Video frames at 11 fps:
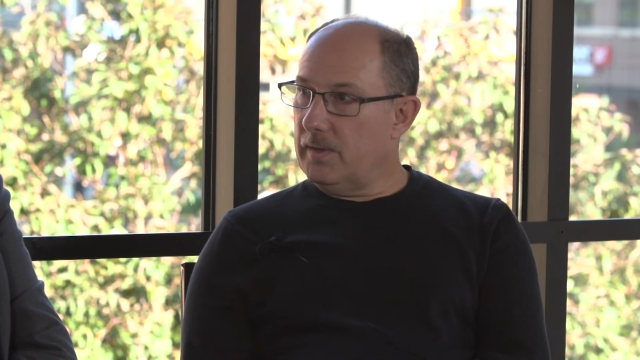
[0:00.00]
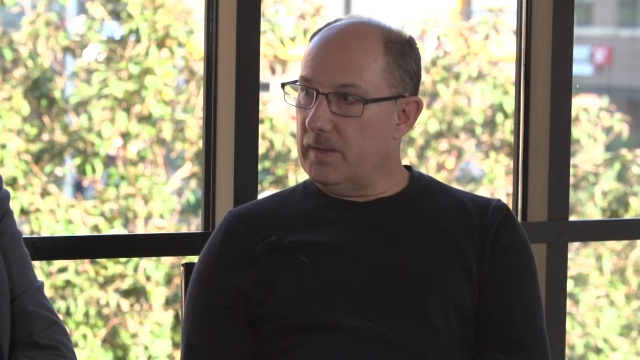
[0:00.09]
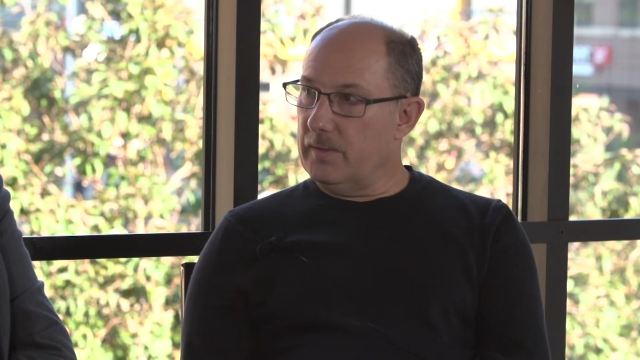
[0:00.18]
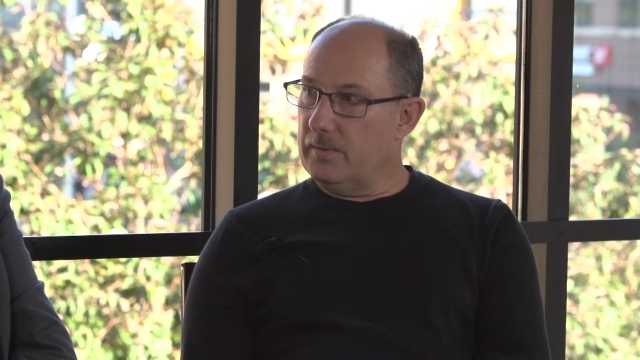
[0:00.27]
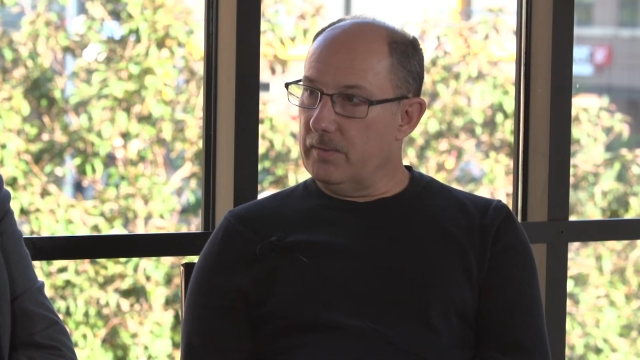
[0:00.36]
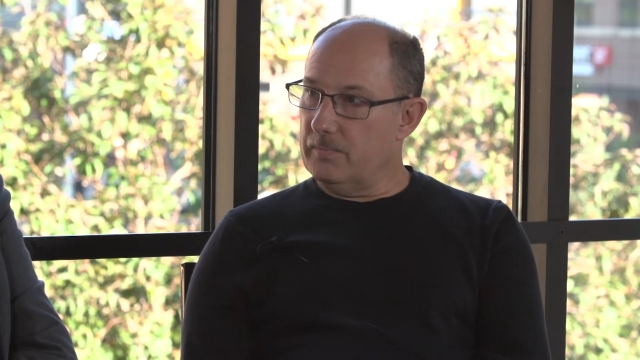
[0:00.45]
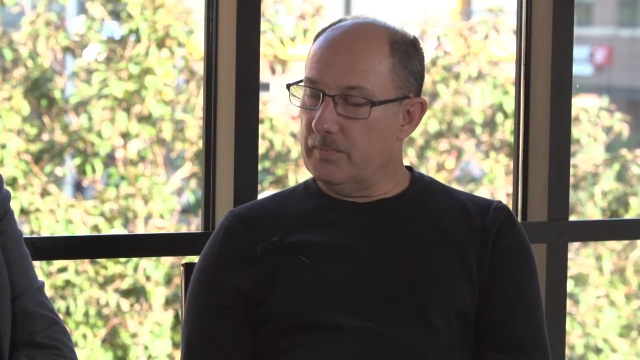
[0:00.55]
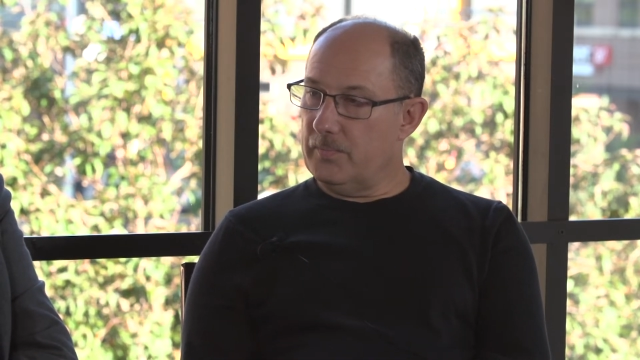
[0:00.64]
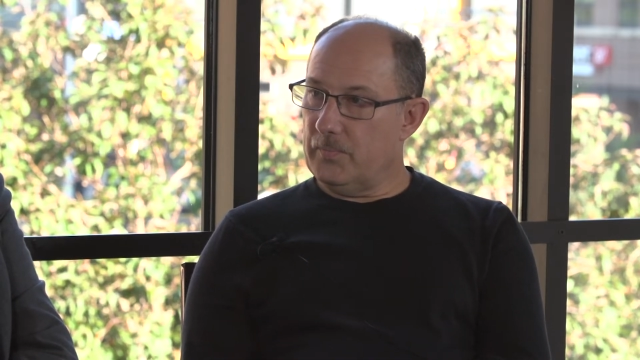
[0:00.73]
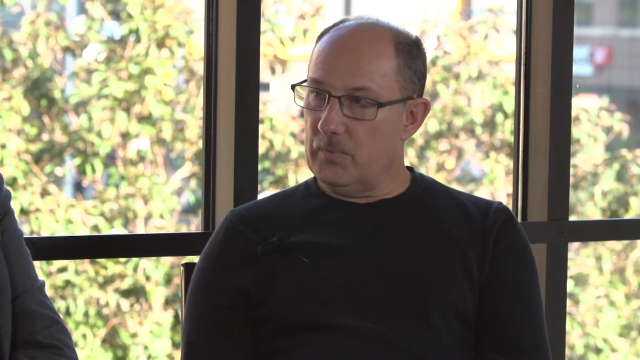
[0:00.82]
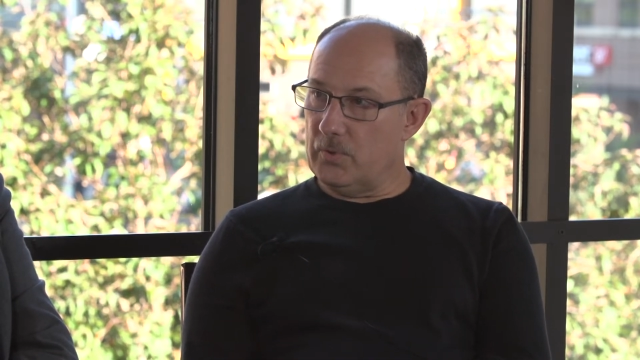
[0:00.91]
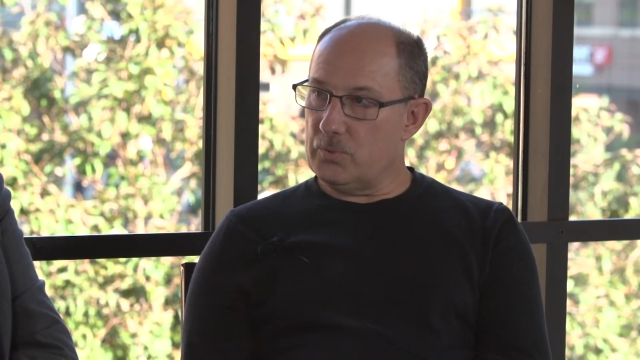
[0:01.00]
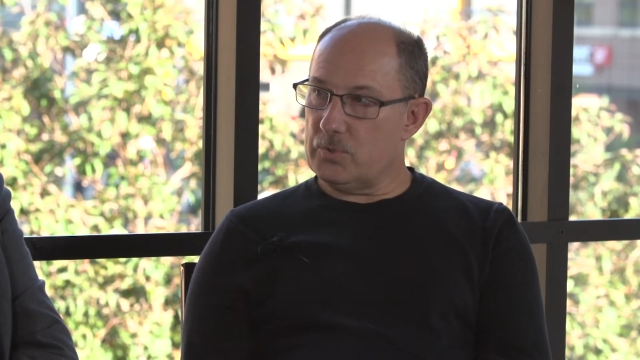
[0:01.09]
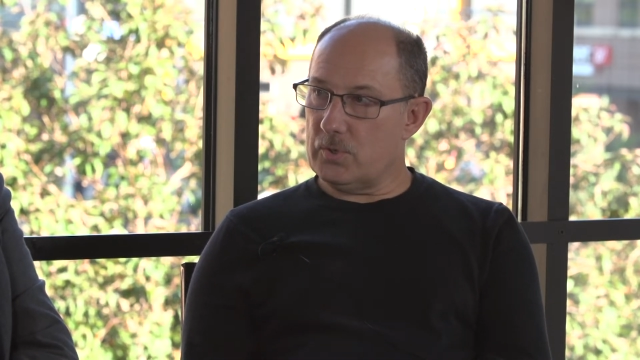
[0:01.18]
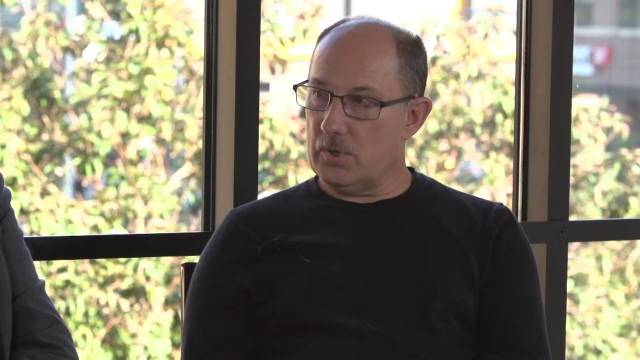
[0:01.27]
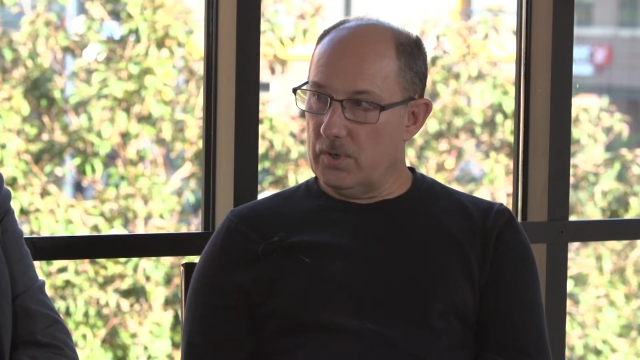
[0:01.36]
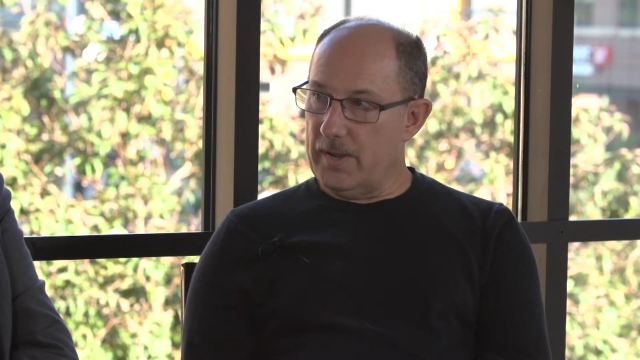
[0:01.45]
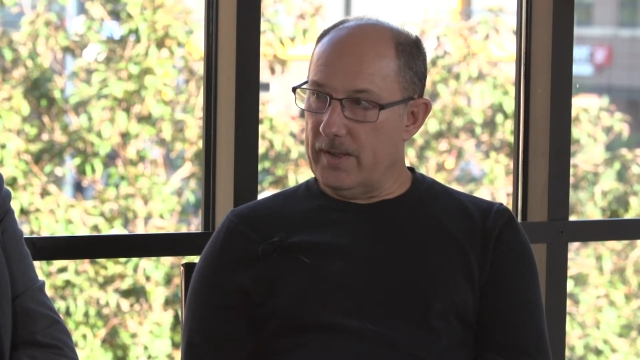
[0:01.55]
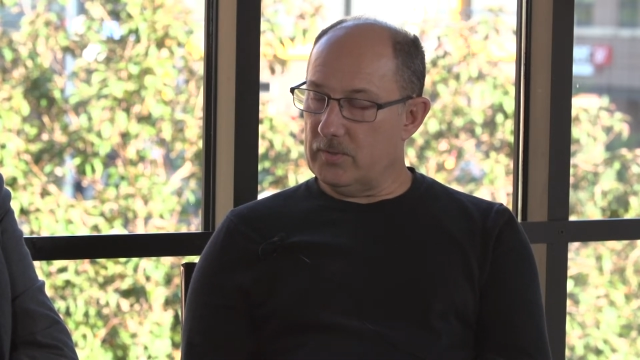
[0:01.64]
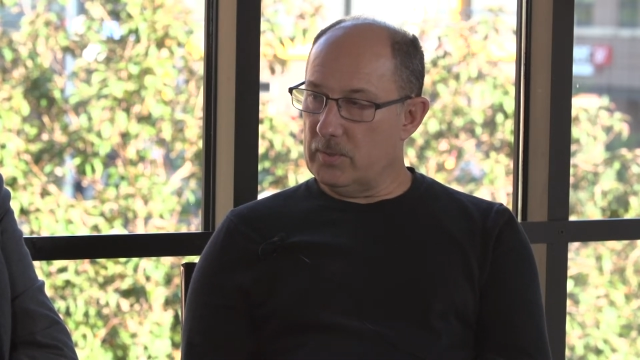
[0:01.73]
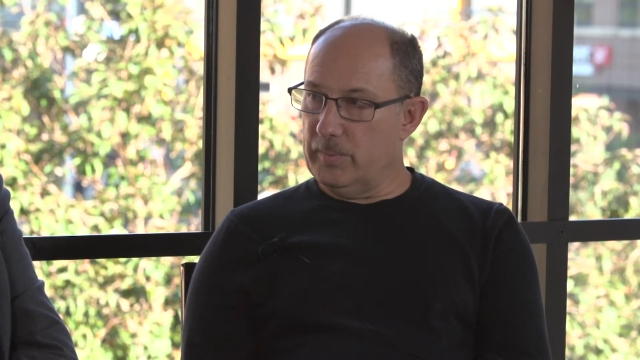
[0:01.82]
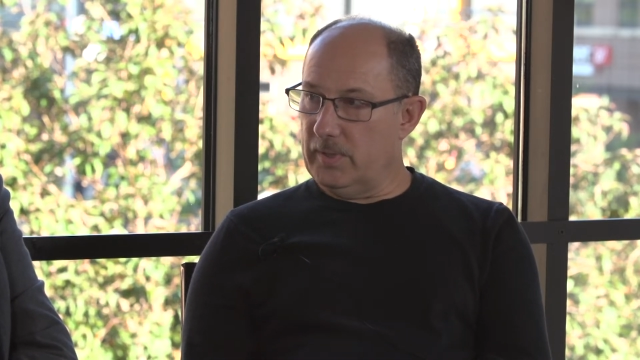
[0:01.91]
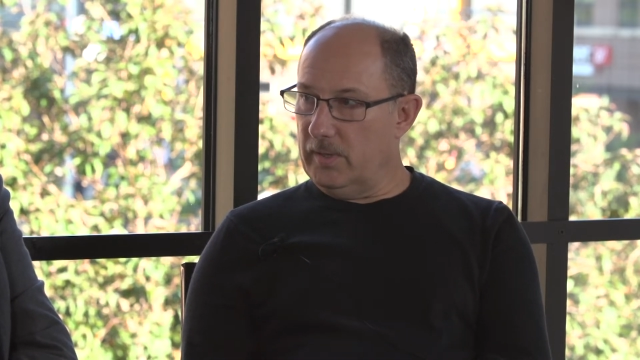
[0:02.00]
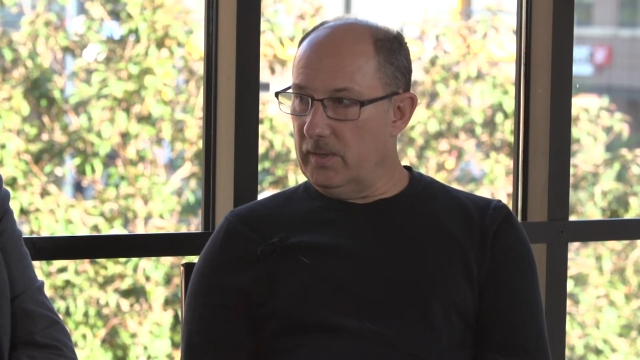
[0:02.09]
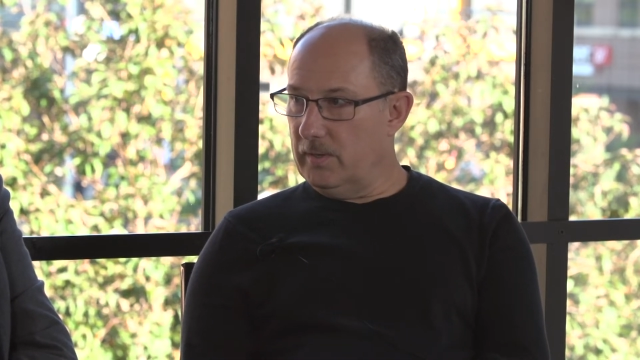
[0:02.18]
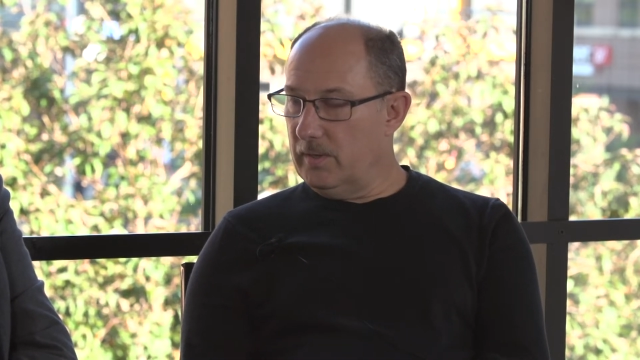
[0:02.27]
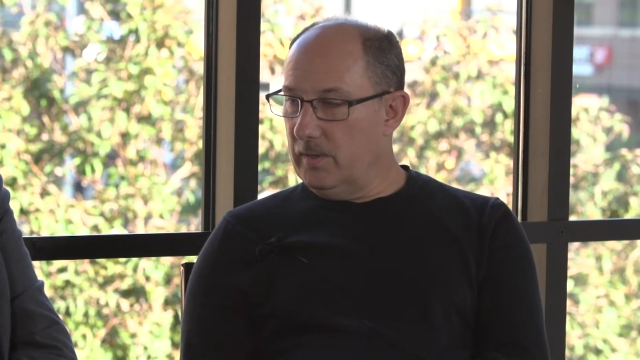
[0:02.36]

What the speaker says: And those turn out to be